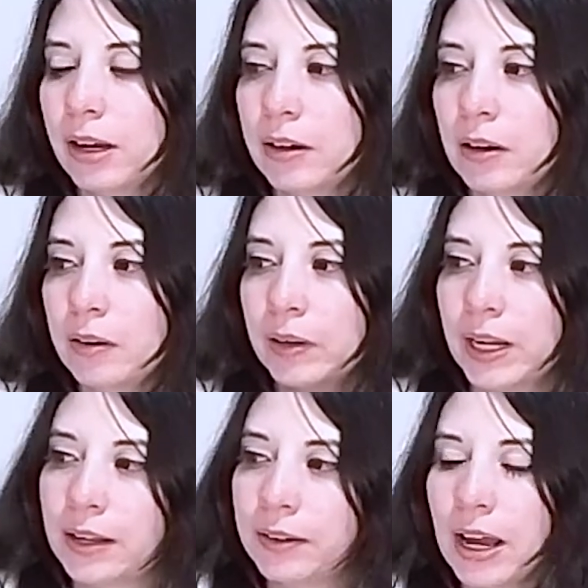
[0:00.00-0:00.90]
a lot of
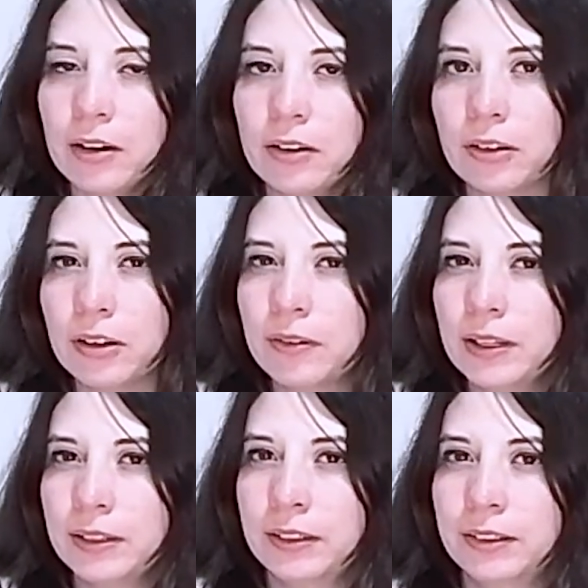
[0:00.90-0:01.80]
lines. I don't know
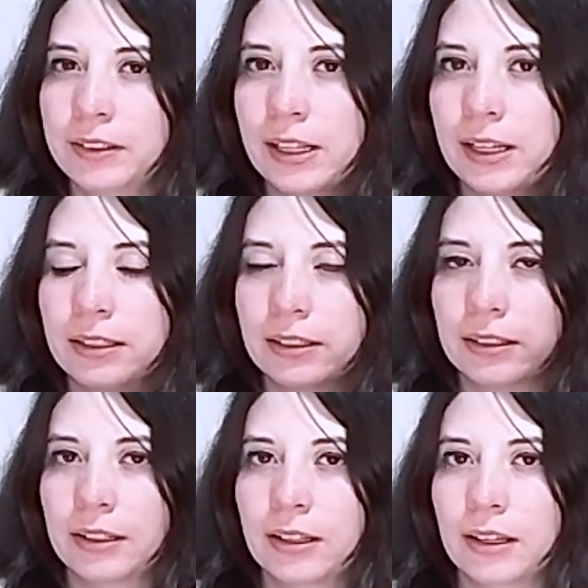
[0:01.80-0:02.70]
if this is like
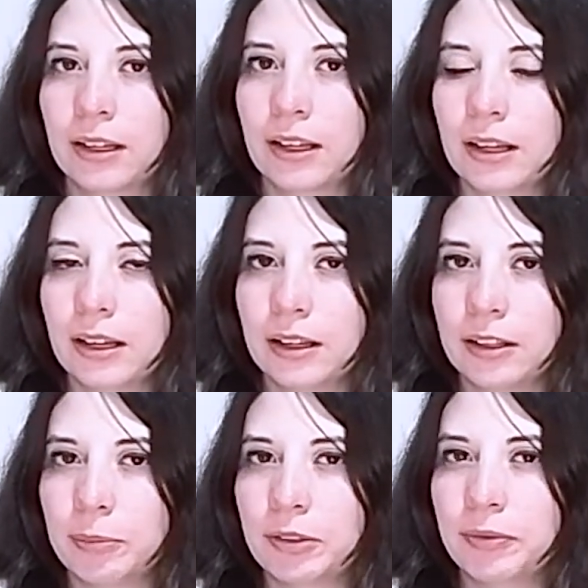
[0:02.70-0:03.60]

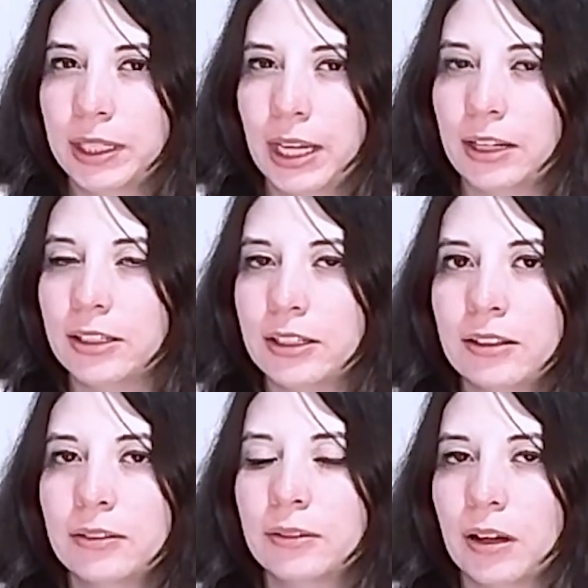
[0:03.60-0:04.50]
a
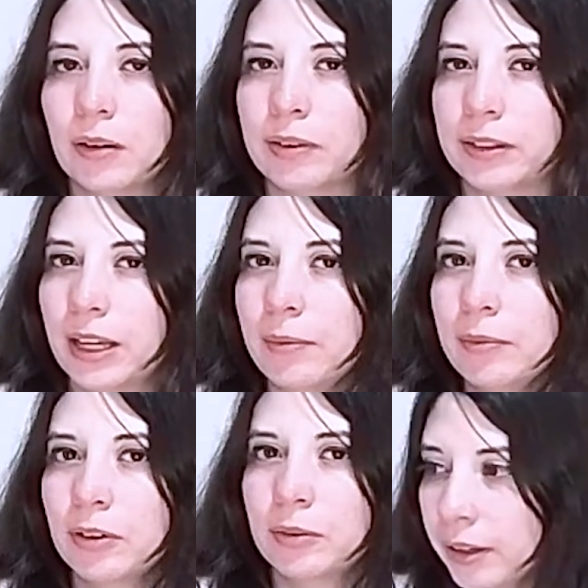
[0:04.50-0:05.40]
specification of
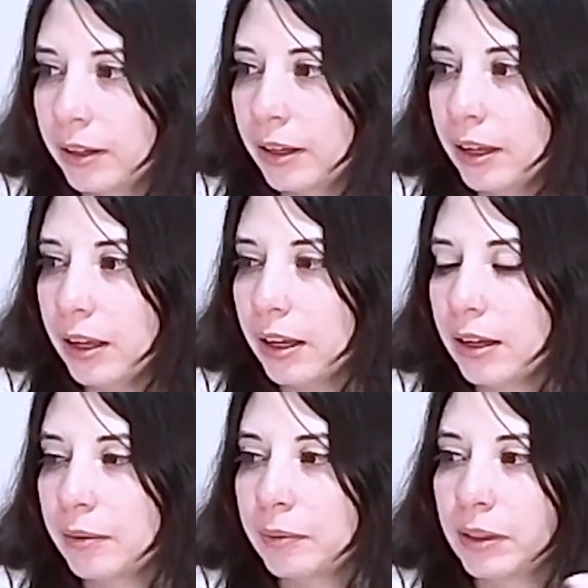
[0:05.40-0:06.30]
stamps or
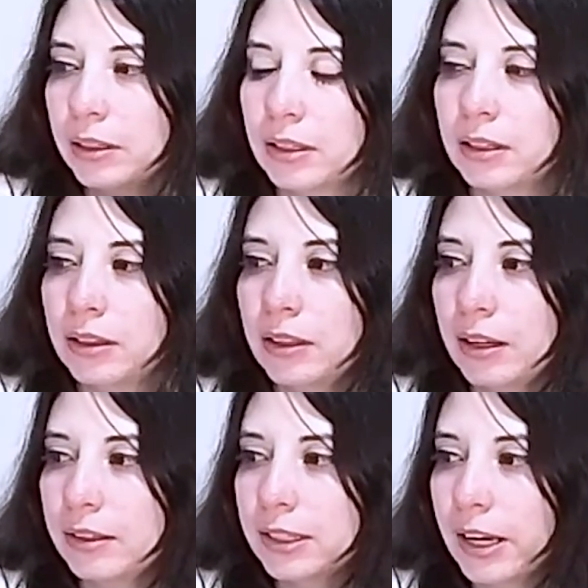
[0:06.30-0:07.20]

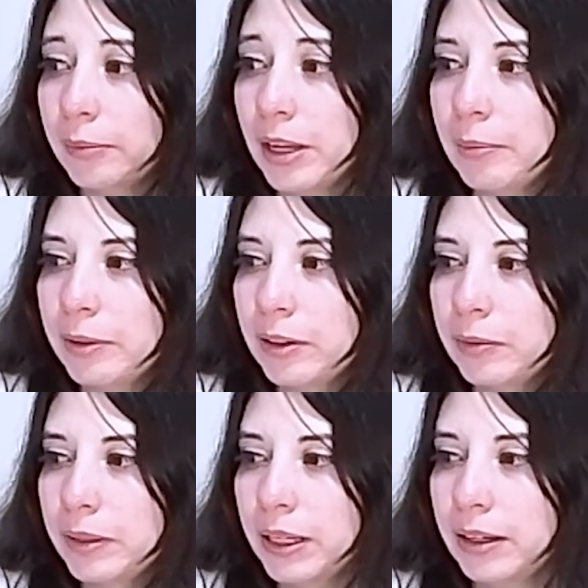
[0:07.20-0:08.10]
the time lapse
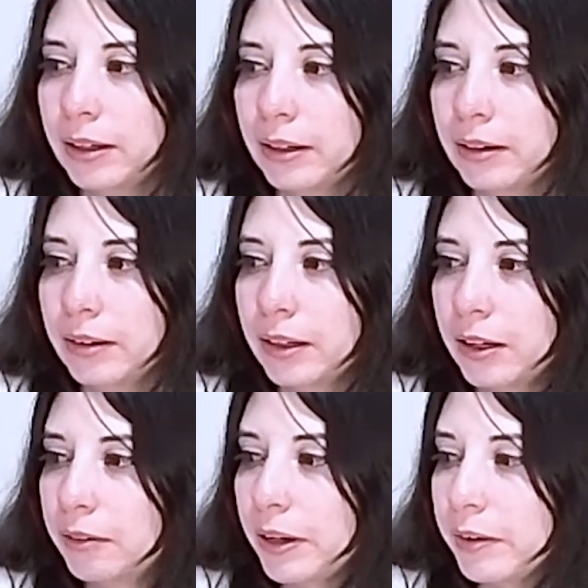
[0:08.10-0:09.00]
of
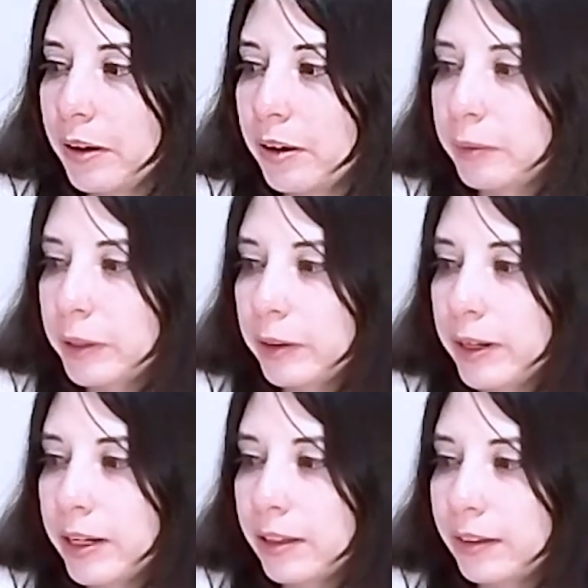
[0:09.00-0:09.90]
how we
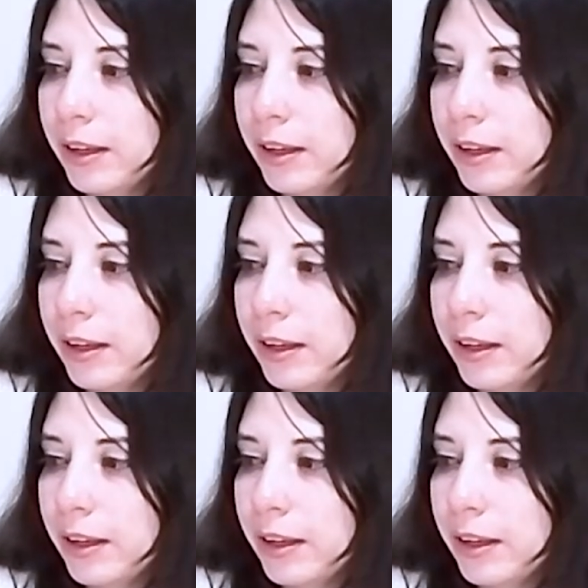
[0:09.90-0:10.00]
created the